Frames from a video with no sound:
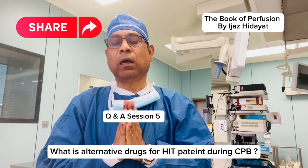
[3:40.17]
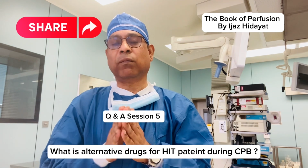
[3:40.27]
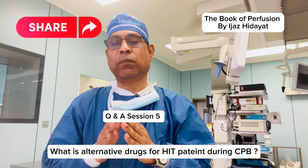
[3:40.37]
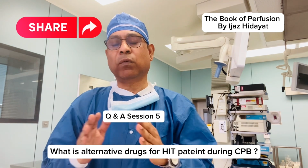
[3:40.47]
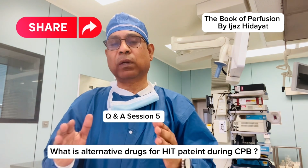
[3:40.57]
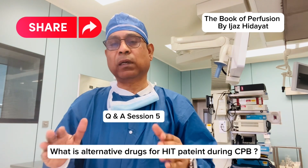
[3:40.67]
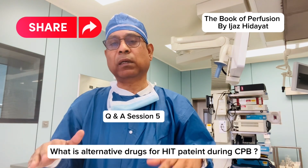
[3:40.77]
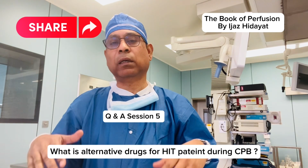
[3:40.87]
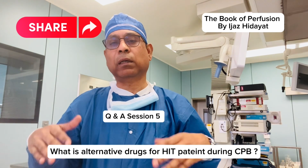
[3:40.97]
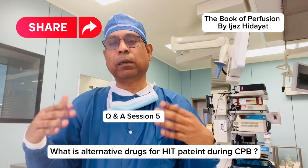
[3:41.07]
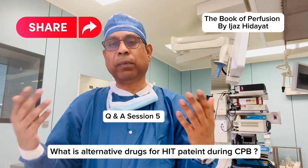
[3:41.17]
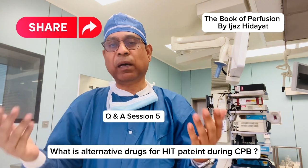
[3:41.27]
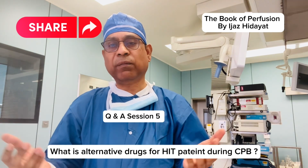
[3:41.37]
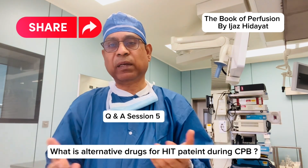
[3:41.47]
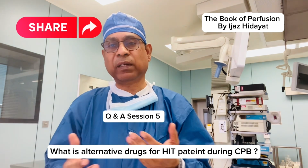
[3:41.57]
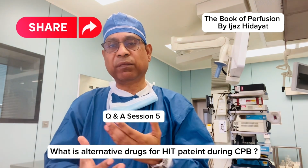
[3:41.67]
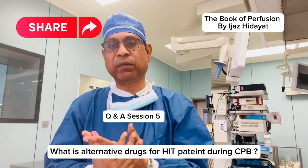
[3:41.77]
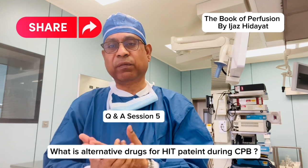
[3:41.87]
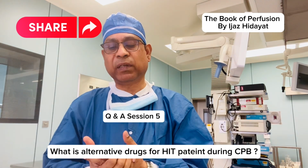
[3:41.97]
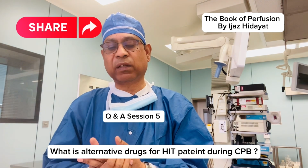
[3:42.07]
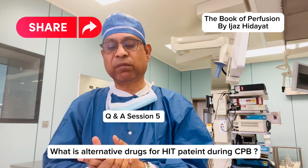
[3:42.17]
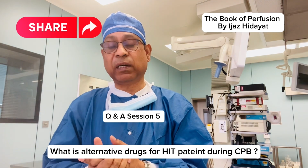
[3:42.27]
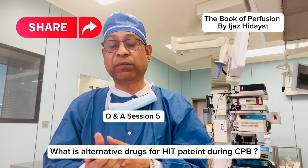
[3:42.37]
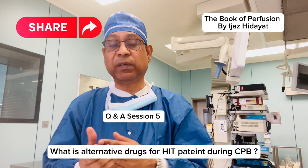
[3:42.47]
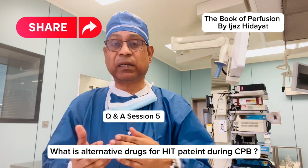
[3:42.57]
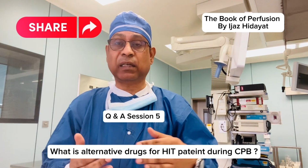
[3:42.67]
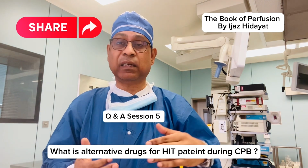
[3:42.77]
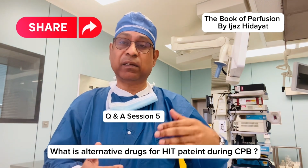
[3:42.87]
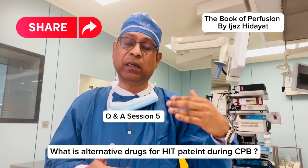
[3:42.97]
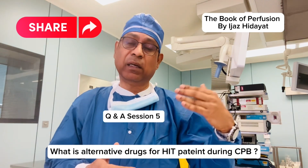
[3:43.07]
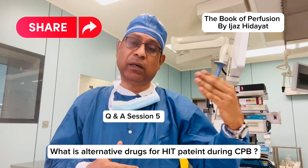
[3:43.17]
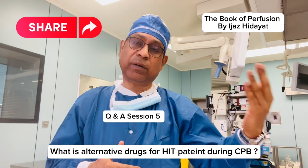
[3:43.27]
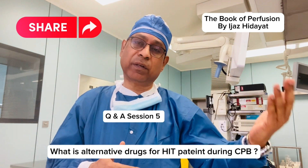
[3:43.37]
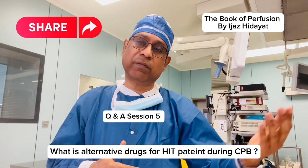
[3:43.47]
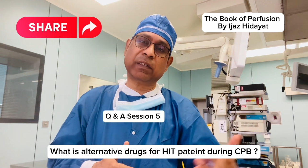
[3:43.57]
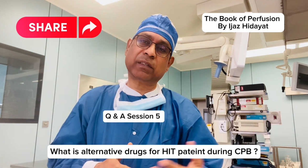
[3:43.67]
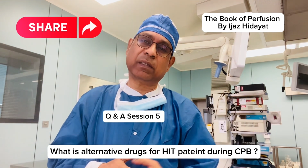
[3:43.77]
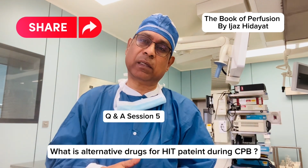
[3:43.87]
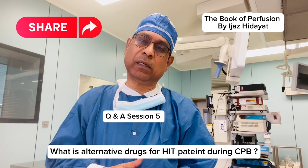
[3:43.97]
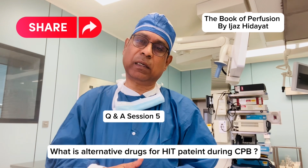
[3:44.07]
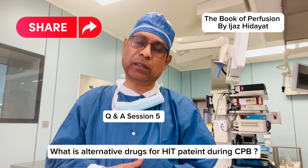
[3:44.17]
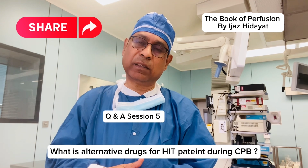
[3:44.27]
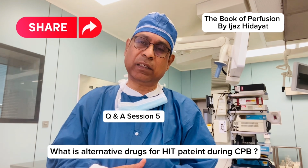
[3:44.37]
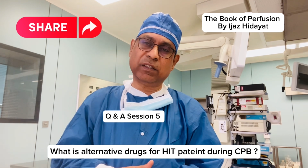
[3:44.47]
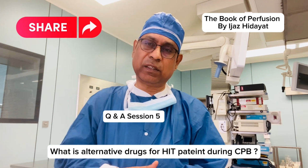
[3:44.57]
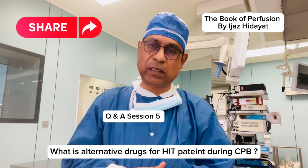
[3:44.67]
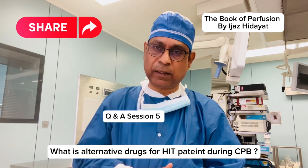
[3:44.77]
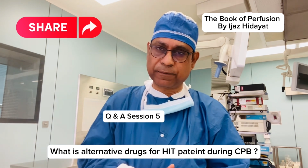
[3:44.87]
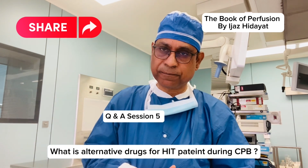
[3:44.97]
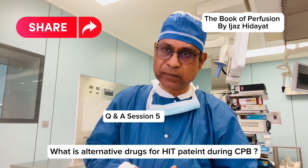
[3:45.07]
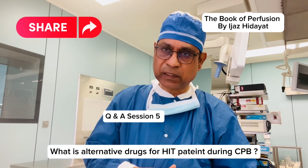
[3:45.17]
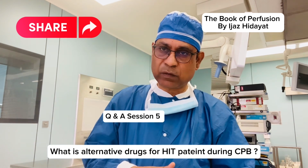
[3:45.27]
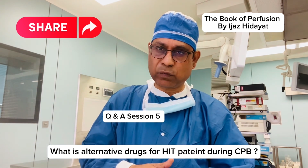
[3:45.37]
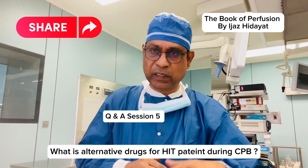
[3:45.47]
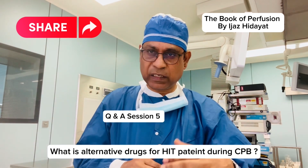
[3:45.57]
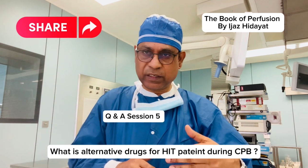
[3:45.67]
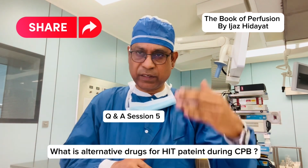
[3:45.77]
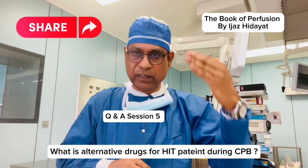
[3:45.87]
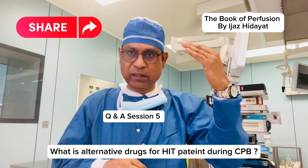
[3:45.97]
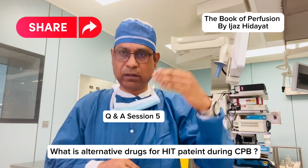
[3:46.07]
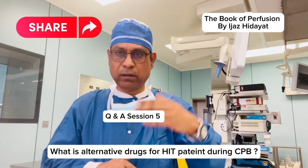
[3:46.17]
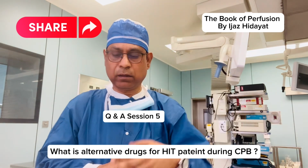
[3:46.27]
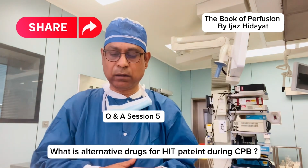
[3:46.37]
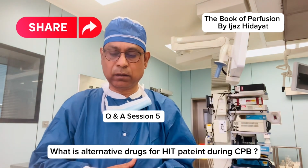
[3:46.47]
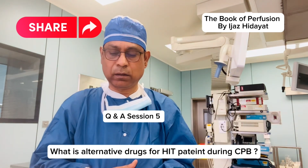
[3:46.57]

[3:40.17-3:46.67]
400 and above. And if we required, we can request anesthesia to increase the